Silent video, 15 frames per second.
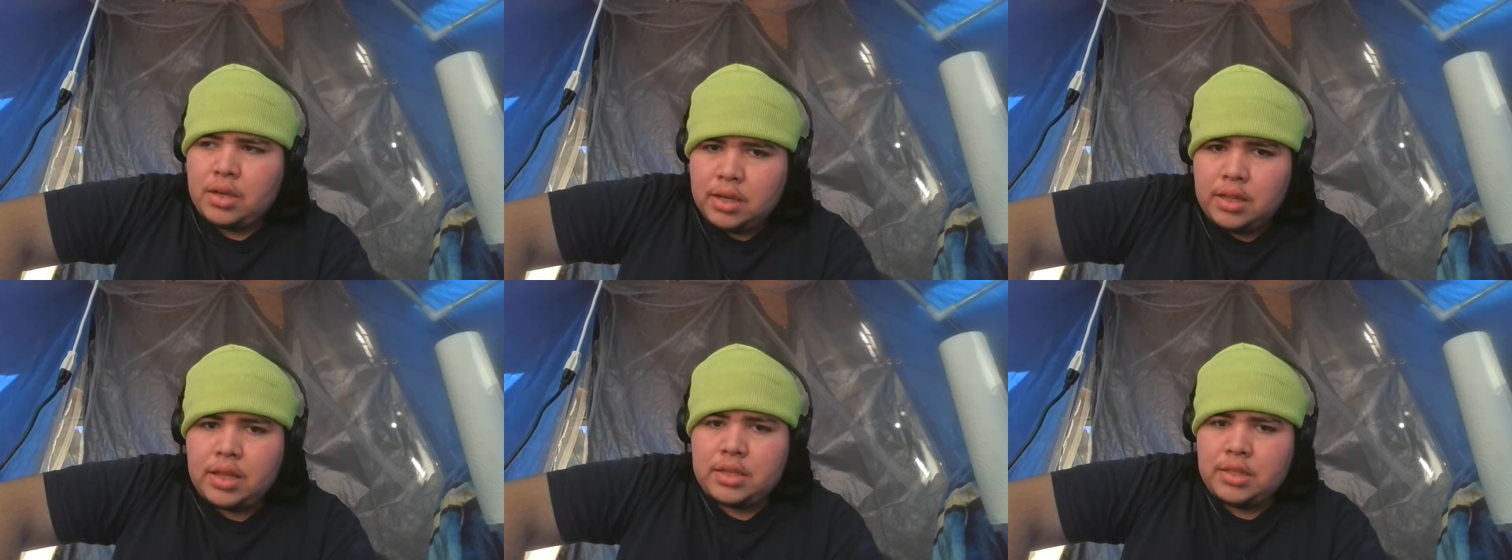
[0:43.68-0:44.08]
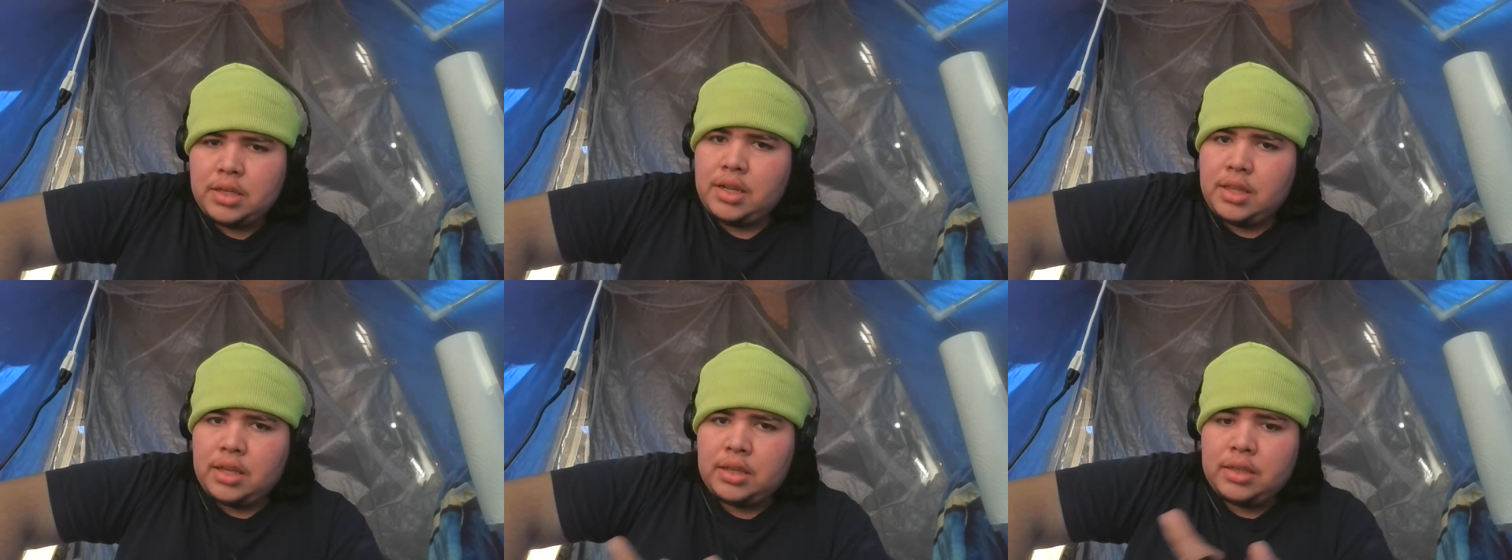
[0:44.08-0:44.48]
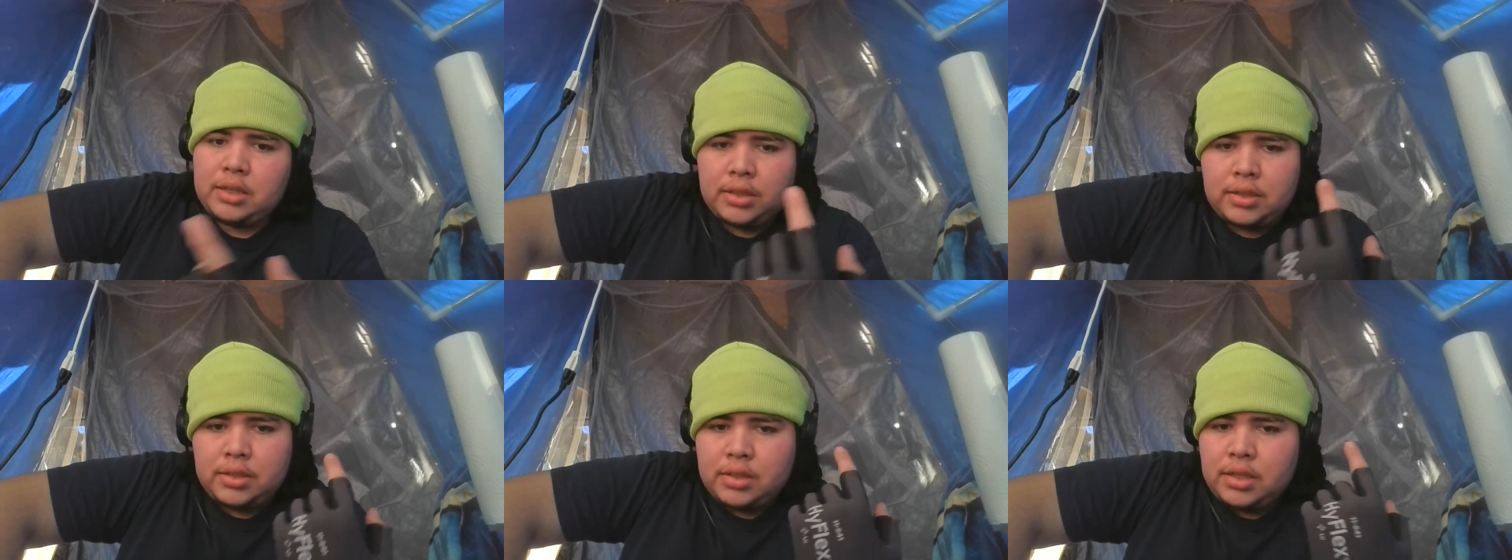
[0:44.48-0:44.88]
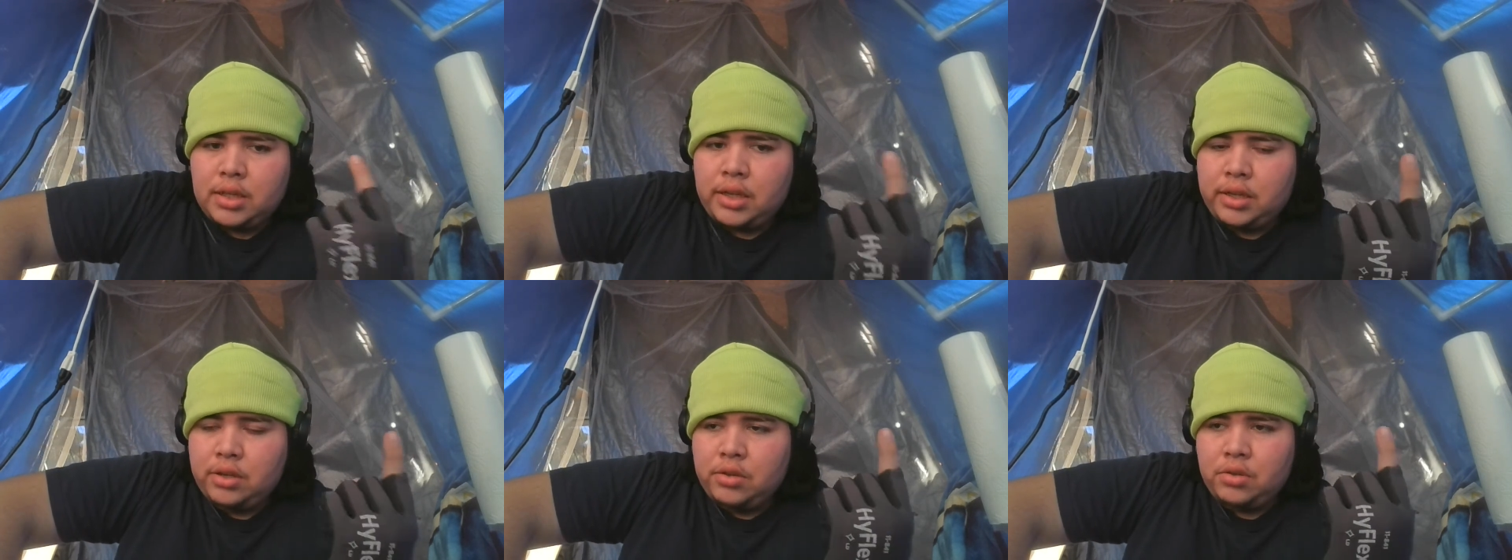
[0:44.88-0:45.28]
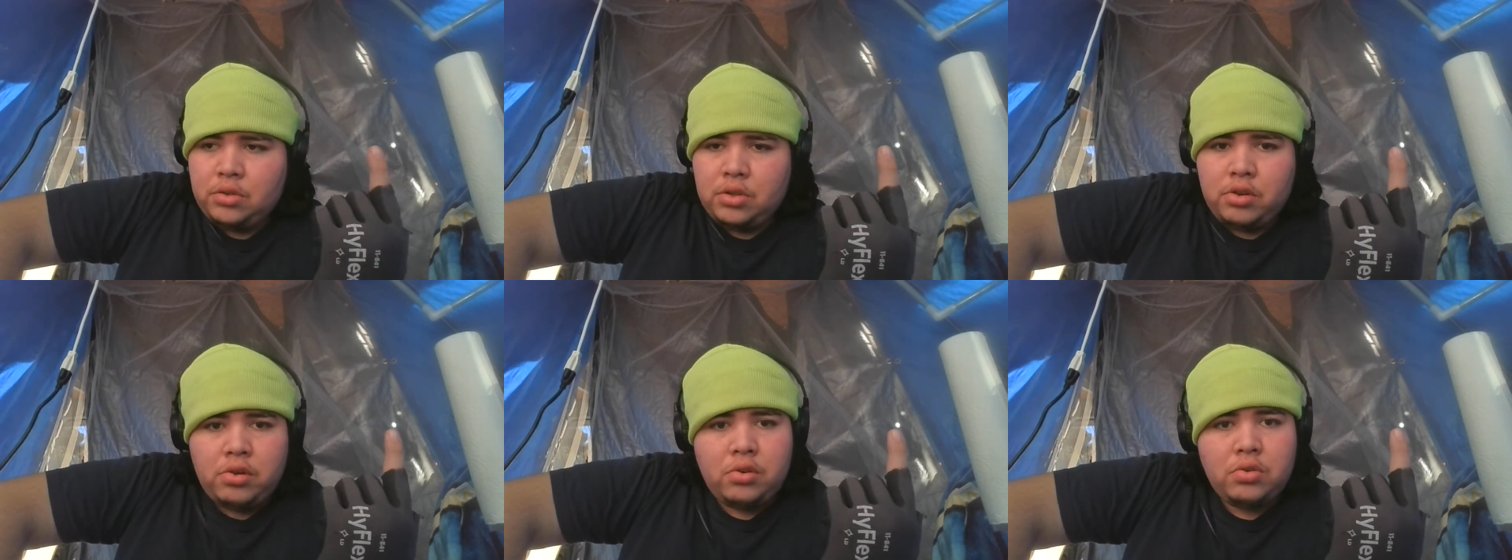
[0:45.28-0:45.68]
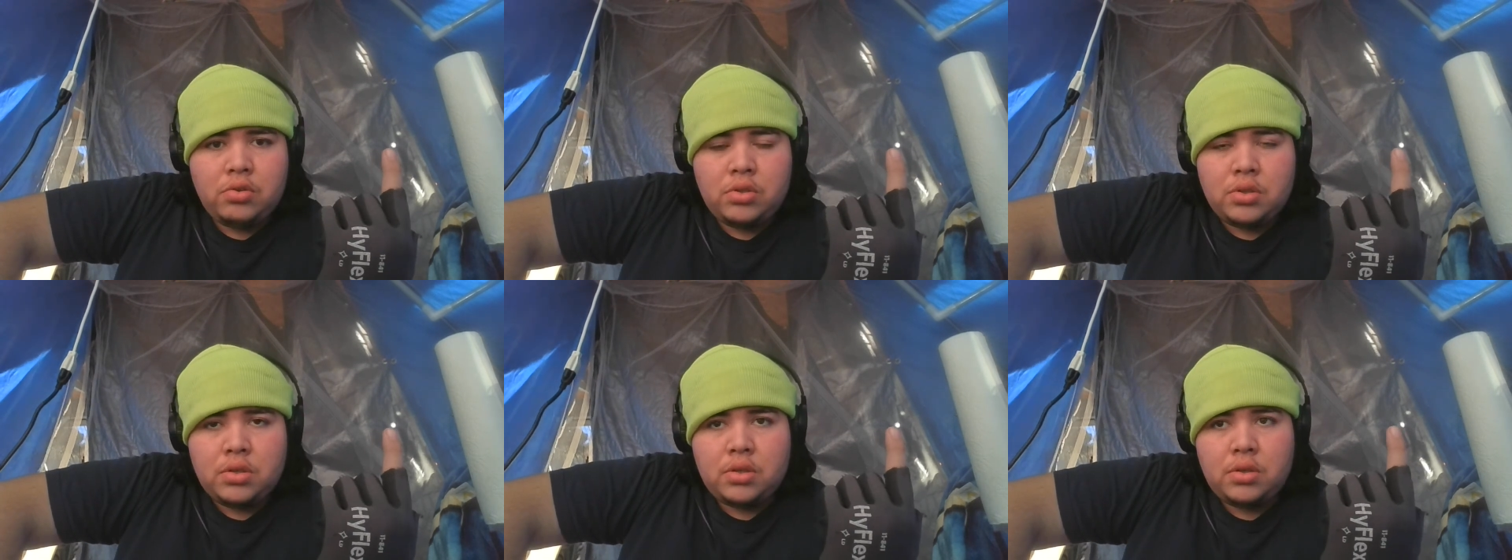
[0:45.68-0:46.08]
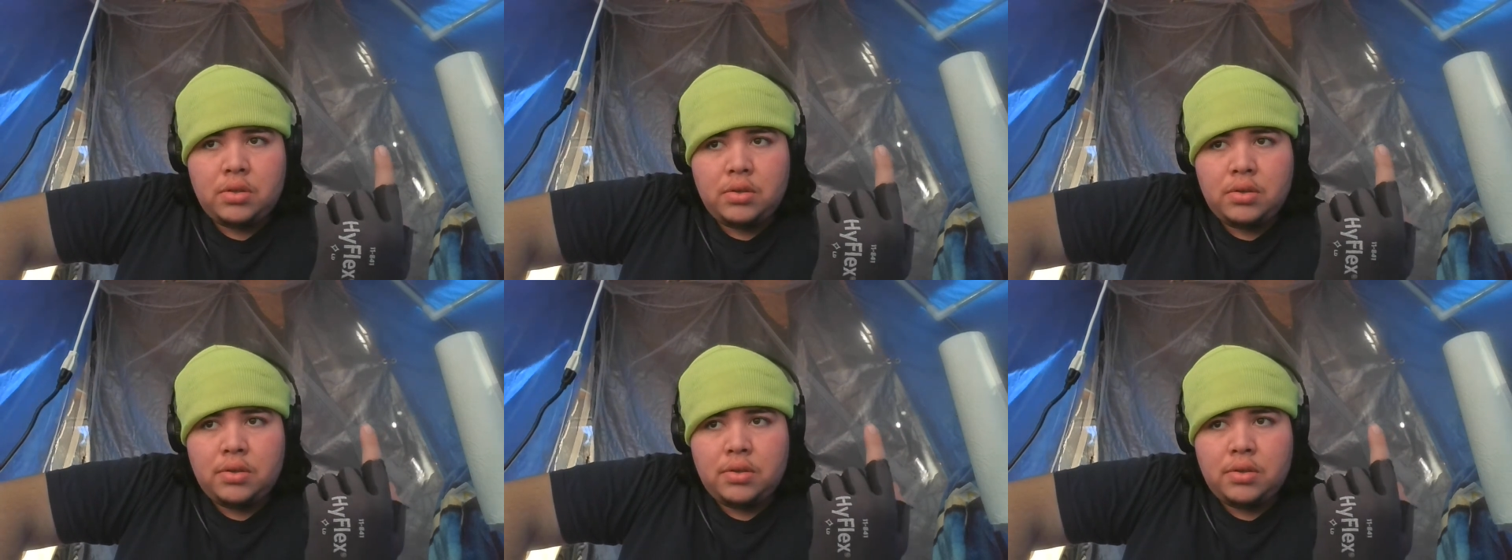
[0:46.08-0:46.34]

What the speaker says: Collection, I think. I could do those.